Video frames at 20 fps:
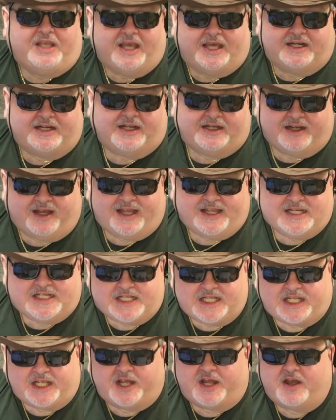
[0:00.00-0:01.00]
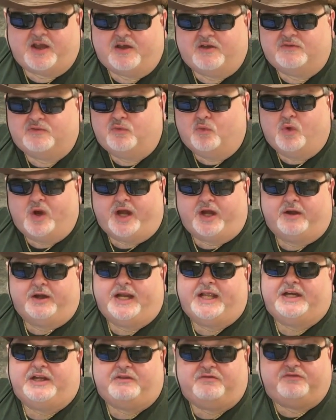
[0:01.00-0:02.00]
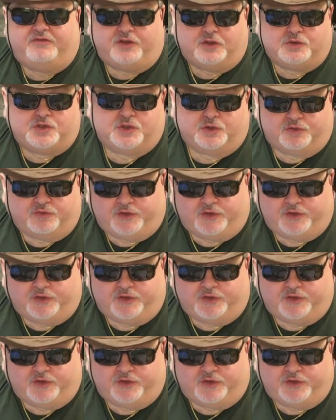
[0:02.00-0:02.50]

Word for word: get an idea of where any future